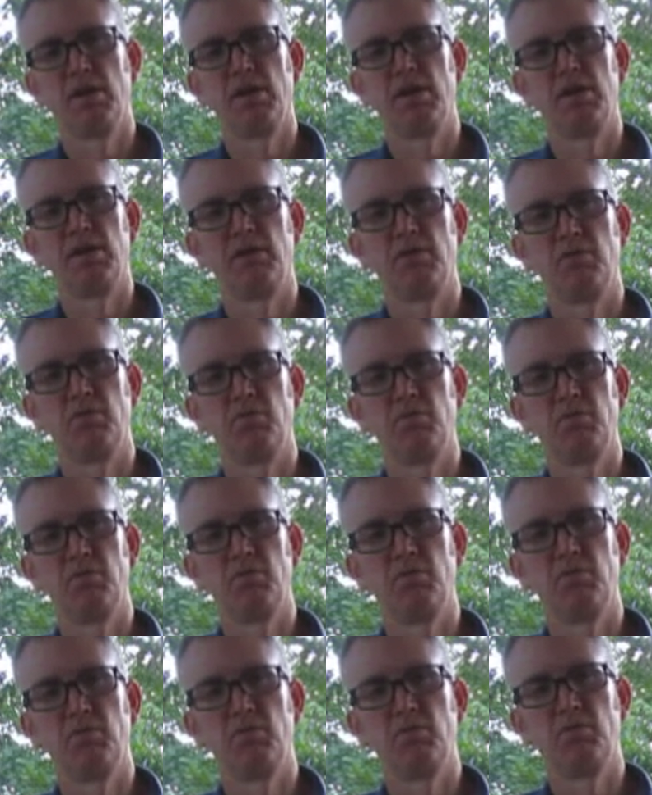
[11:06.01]
Uh,
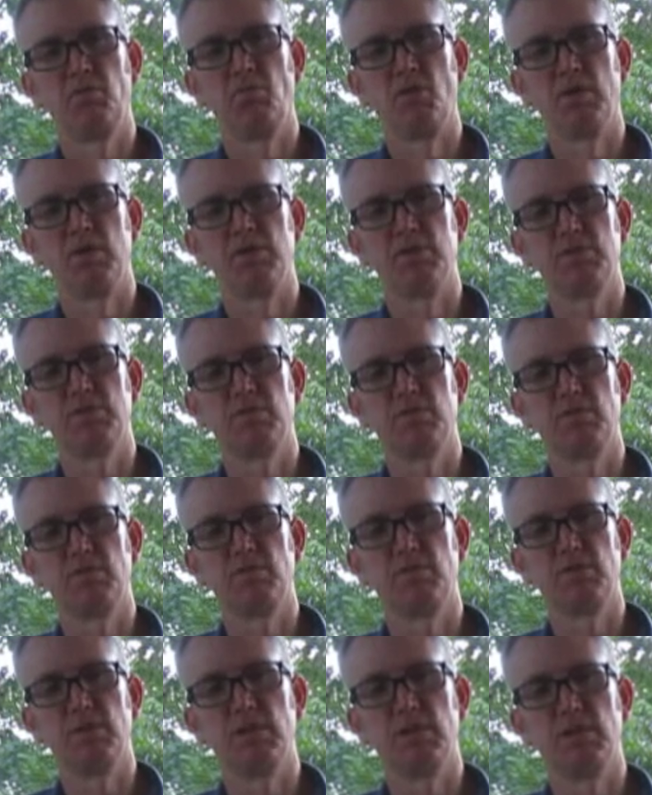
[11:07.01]
was
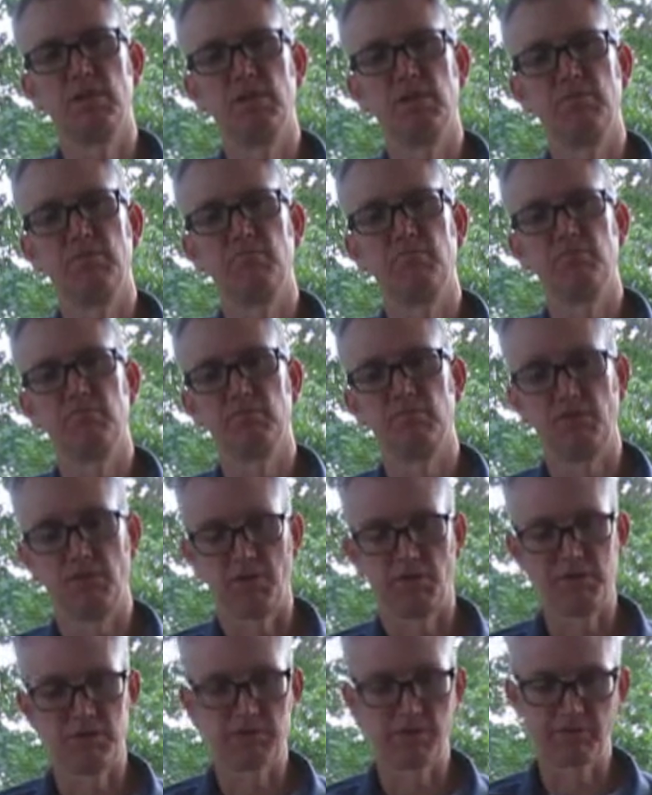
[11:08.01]
the
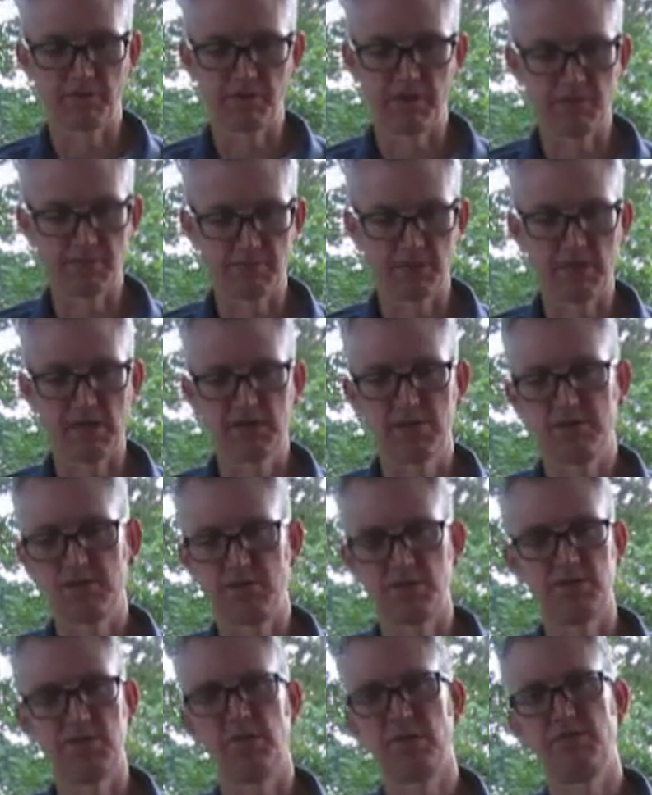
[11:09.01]
you know these Confederate states
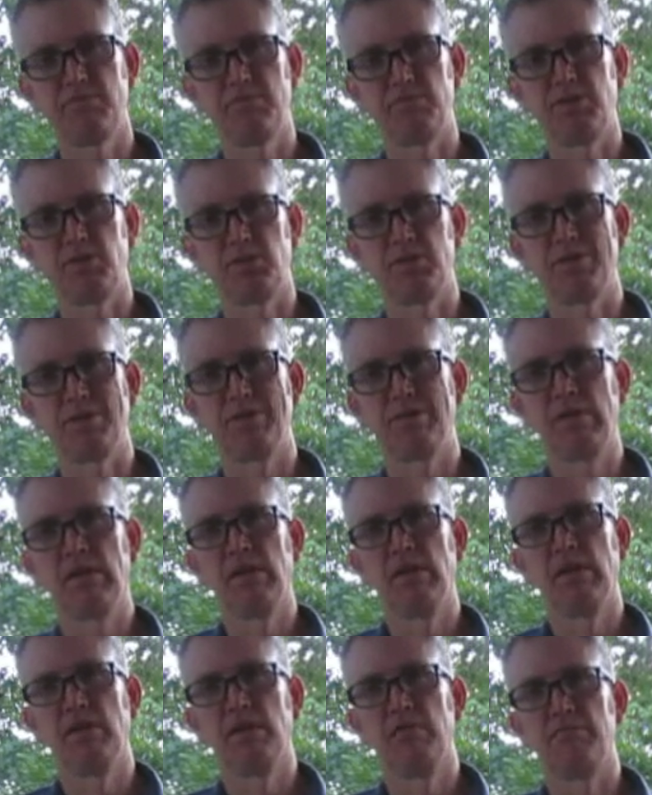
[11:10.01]
seceded from the Union,
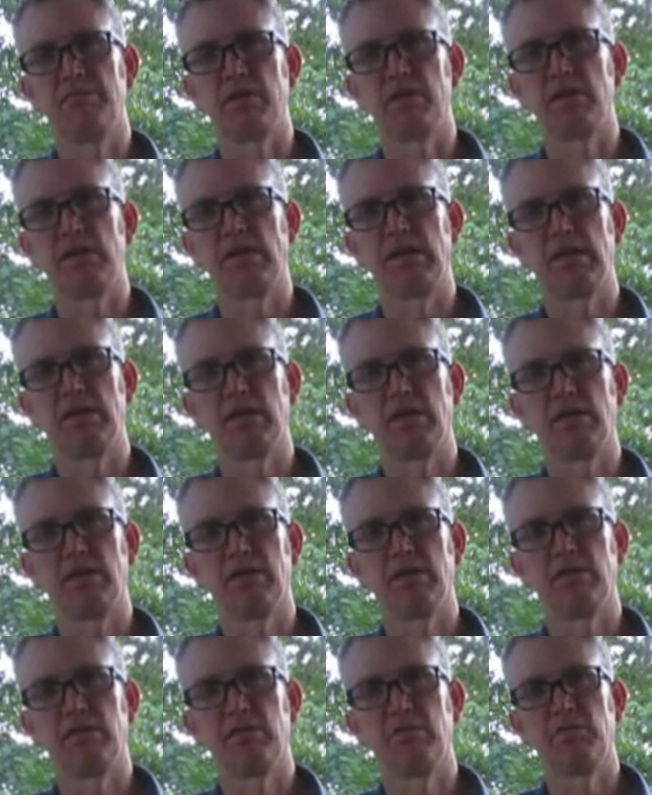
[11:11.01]
felt like
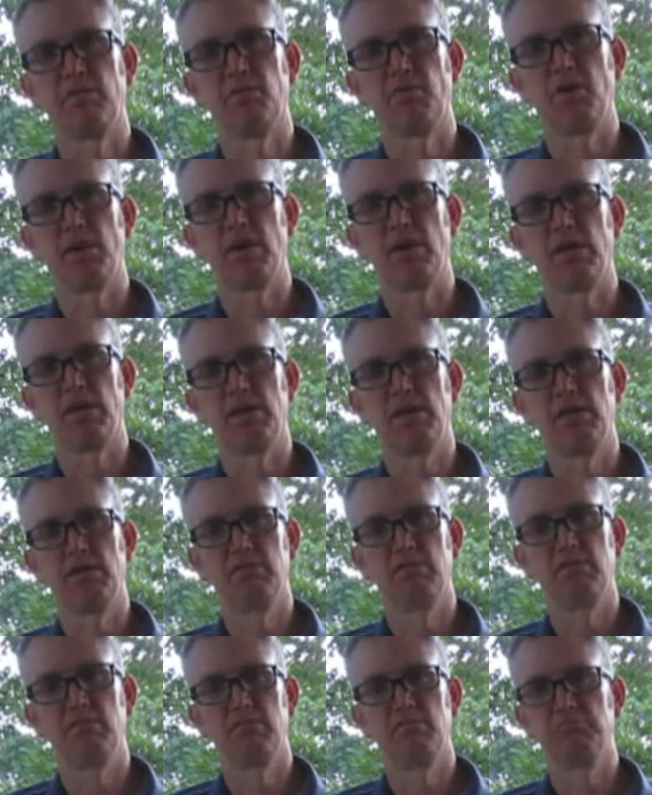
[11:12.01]
uh, they
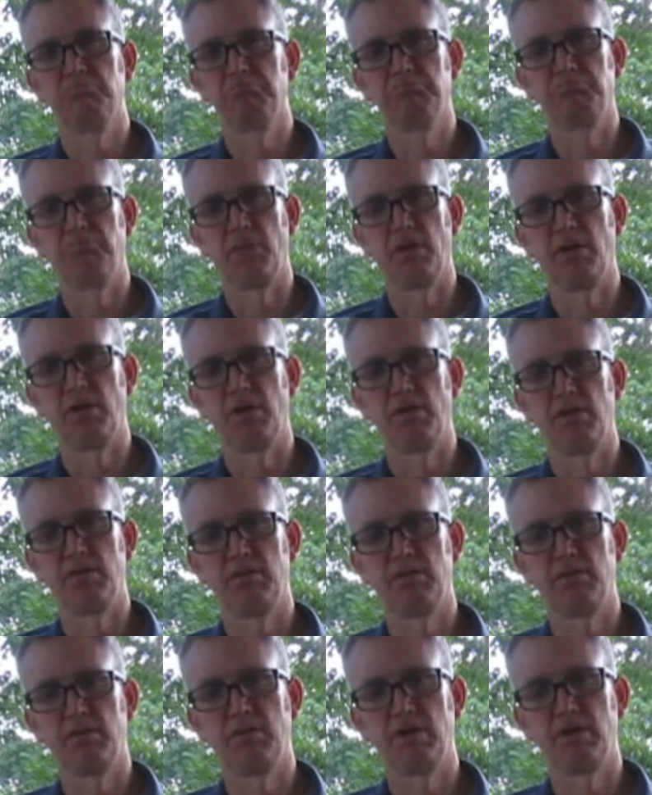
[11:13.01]
their
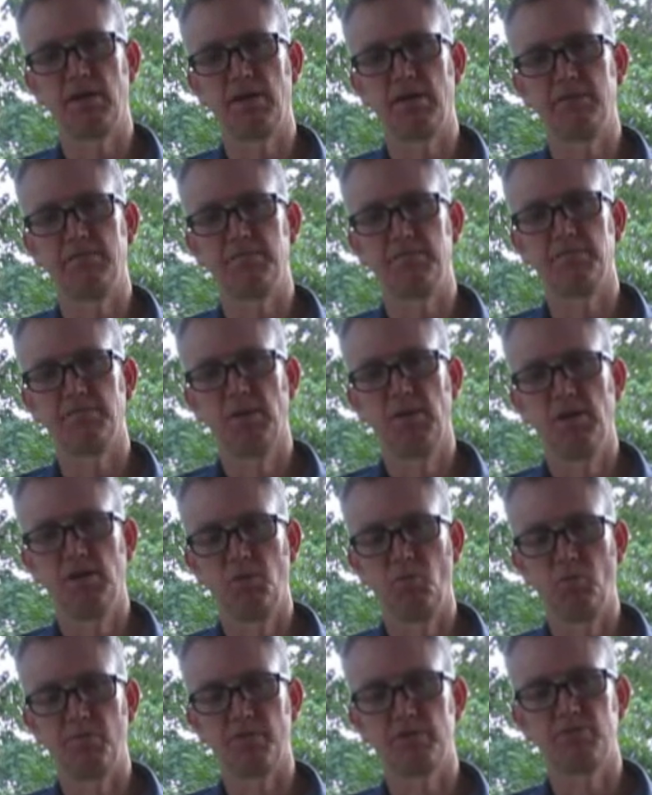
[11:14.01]
uh,
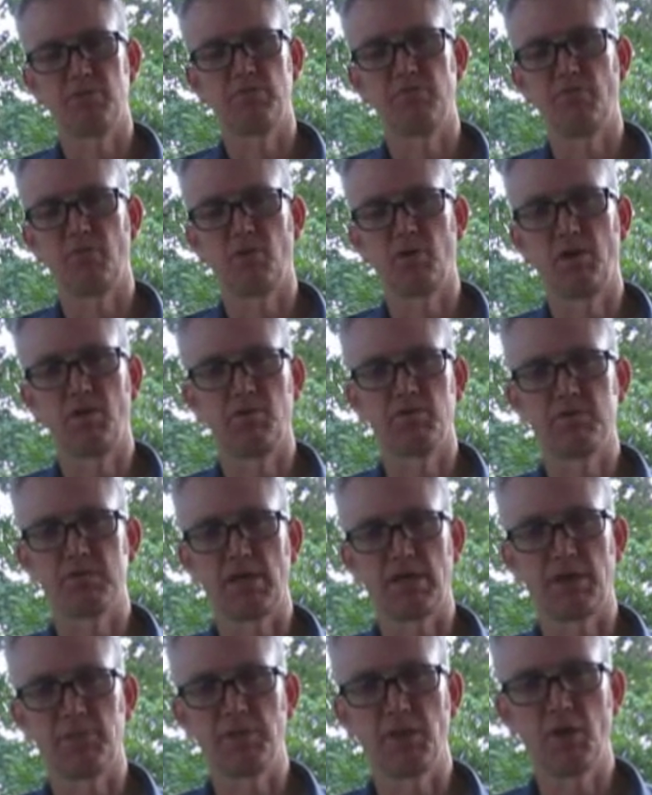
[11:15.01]
what they stood for was
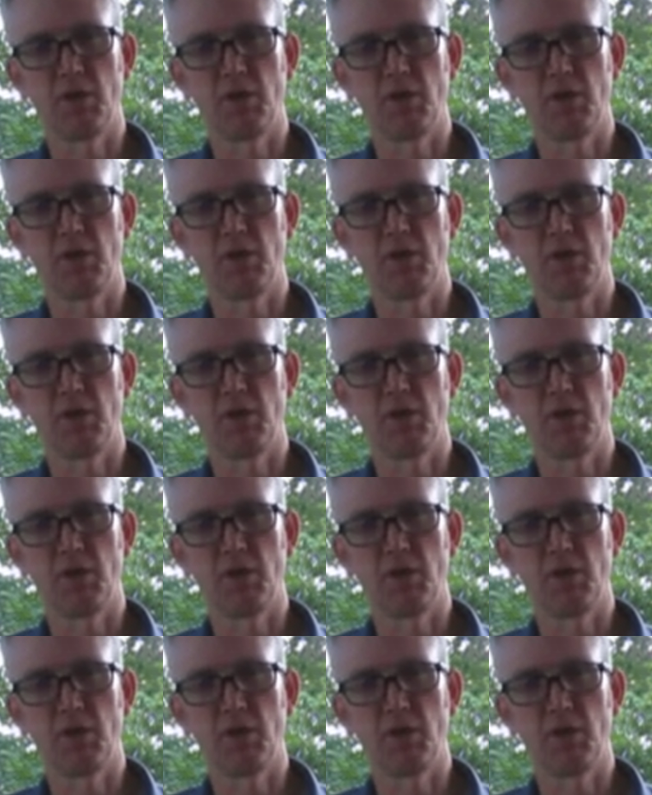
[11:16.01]
not going to be